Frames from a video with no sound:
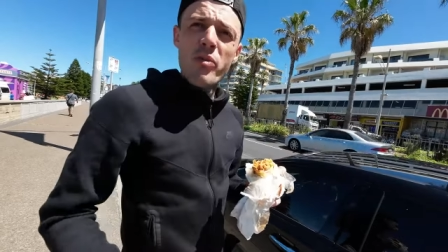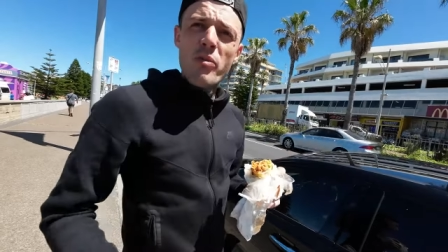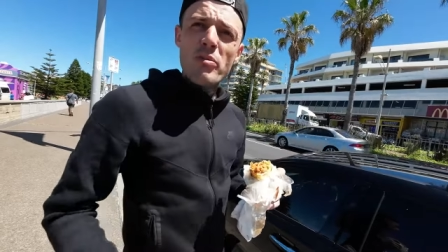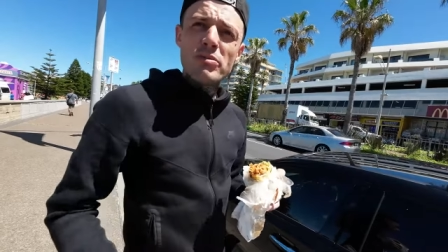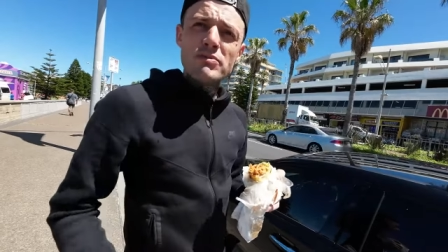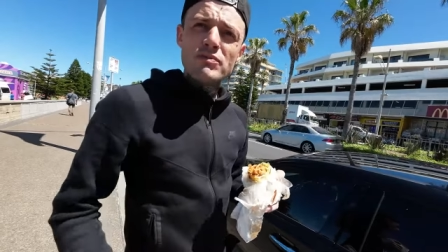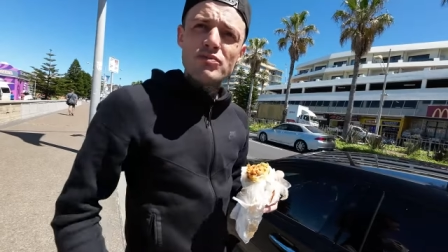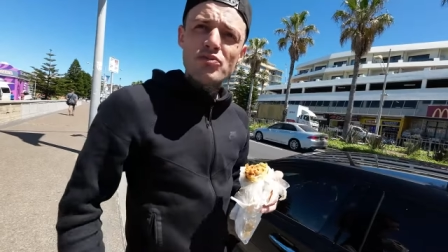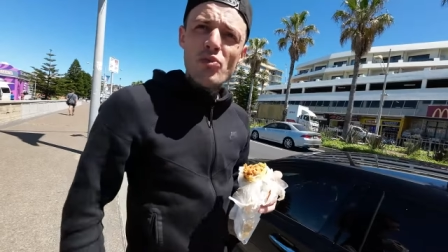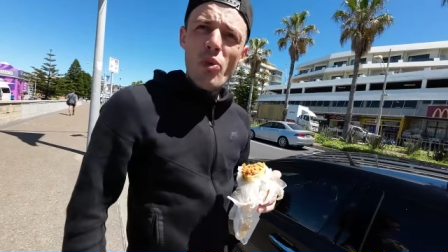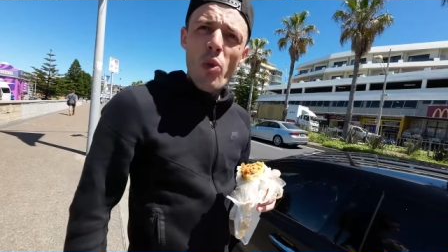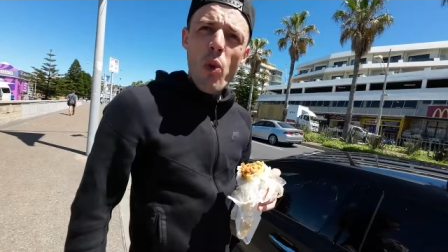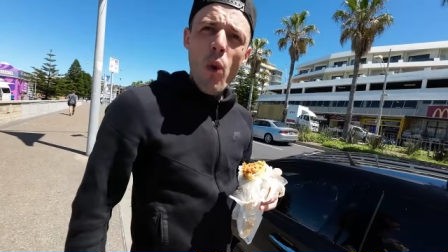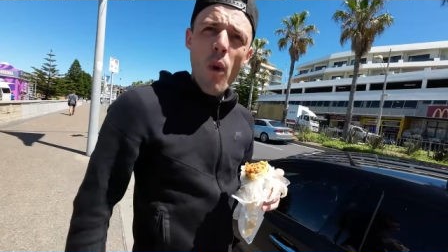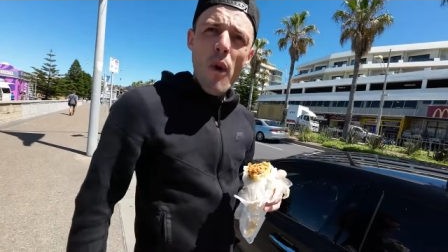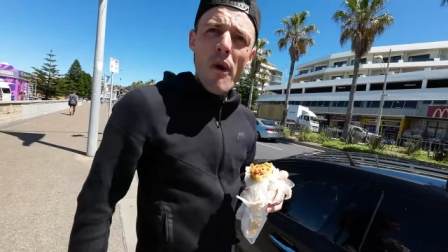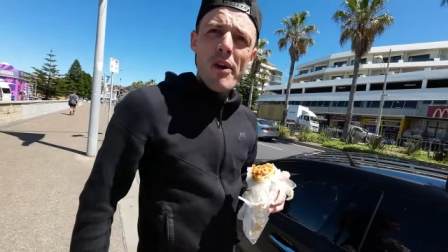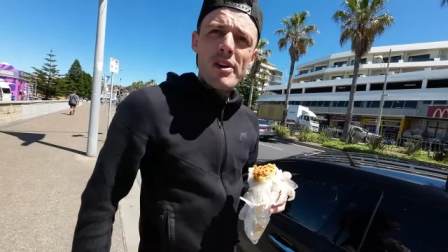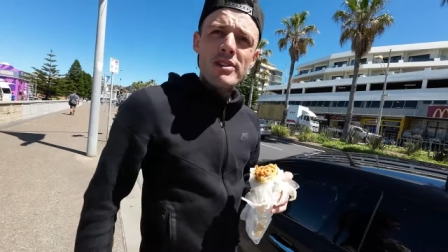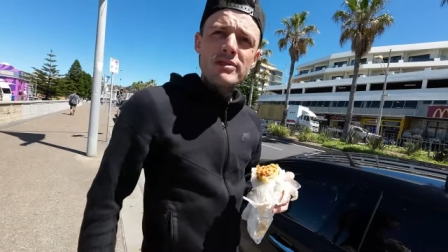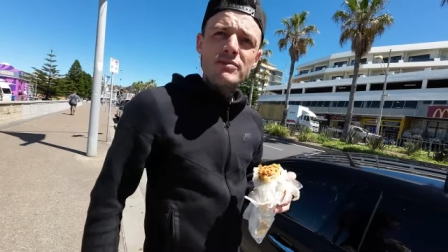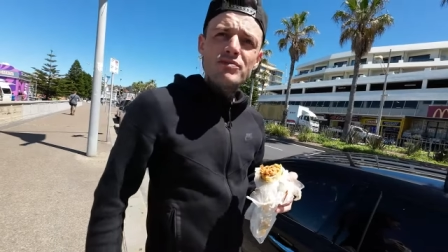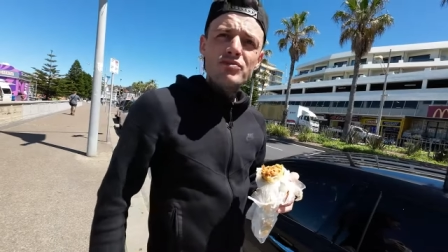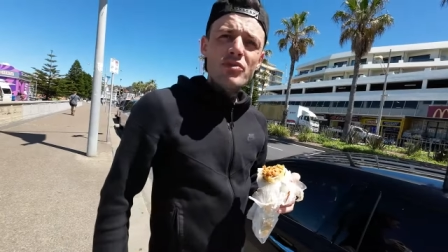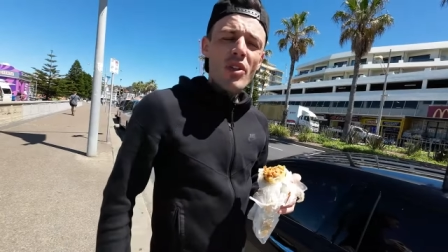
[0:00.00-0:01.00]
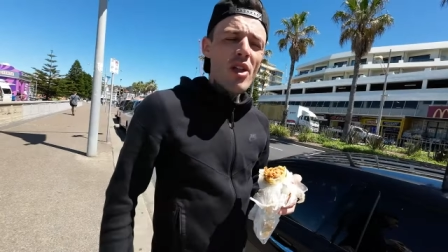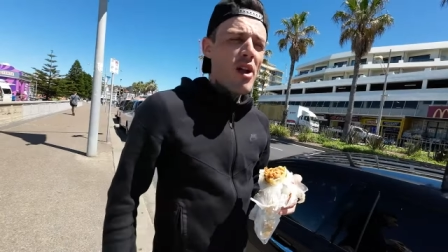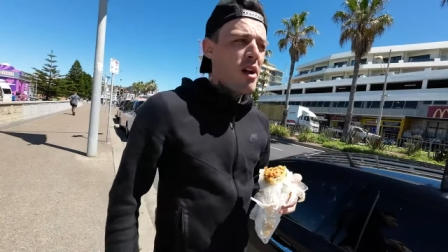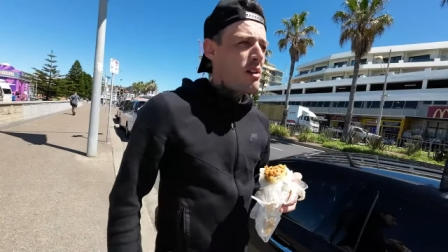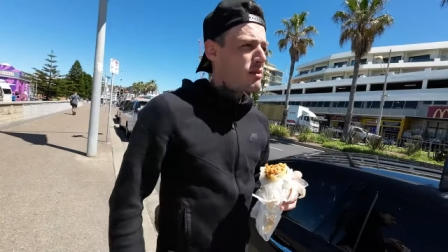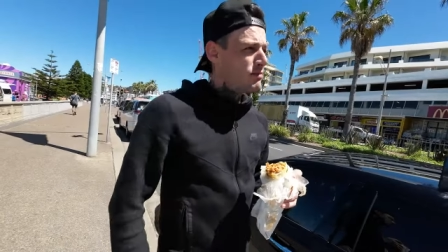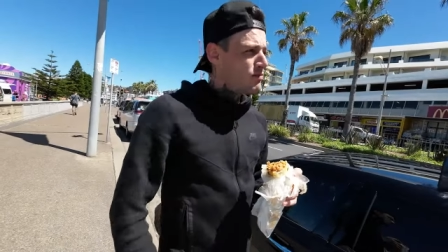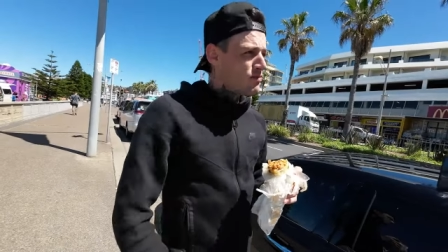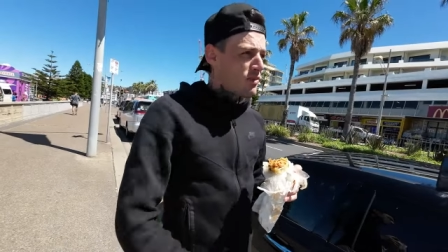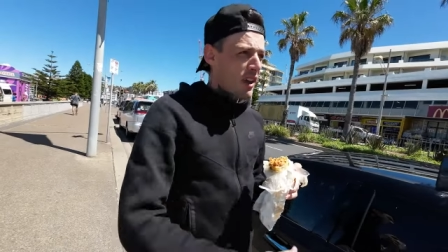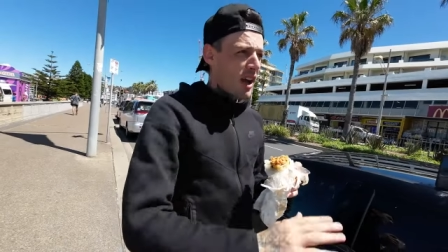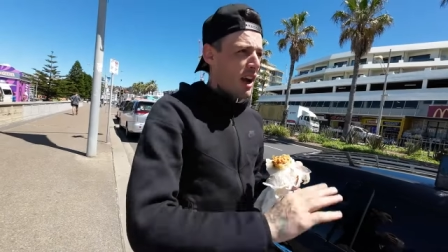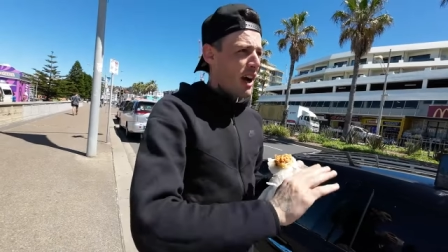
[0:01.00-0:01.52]
Okay, don't like the
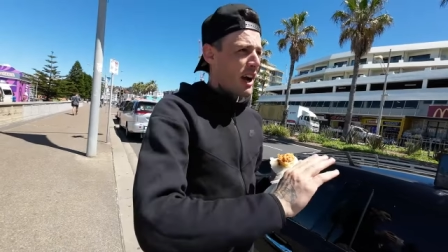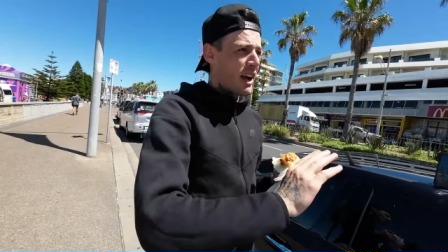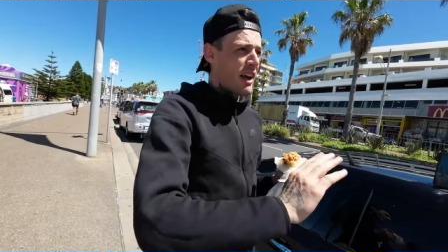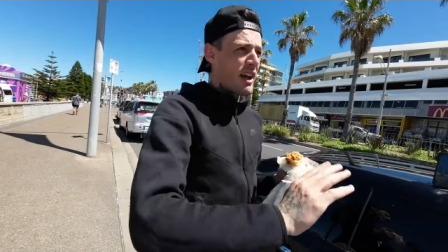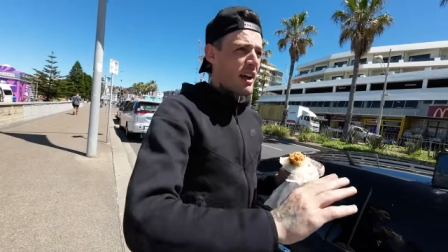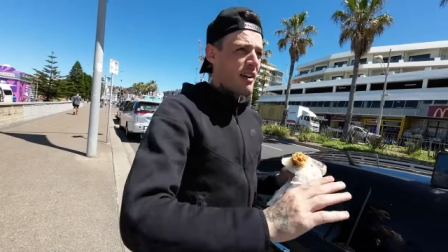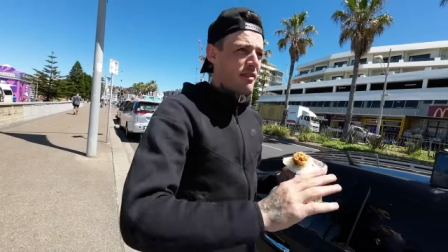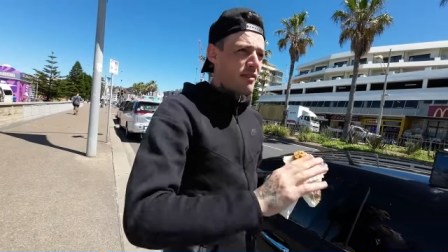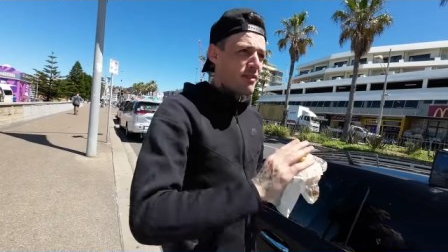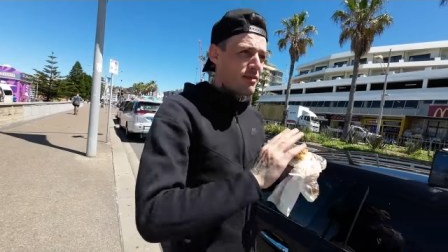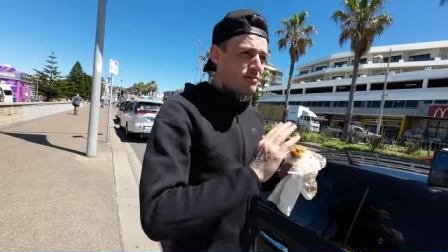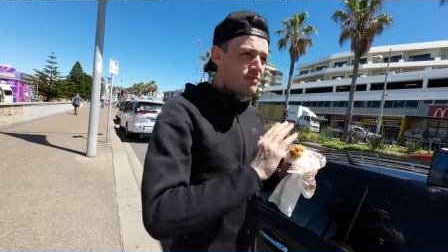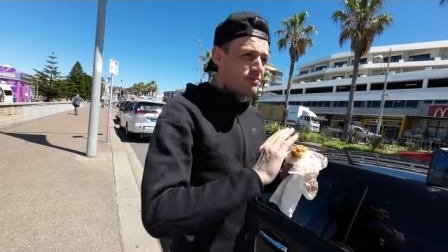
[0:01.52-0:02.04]
roads. I get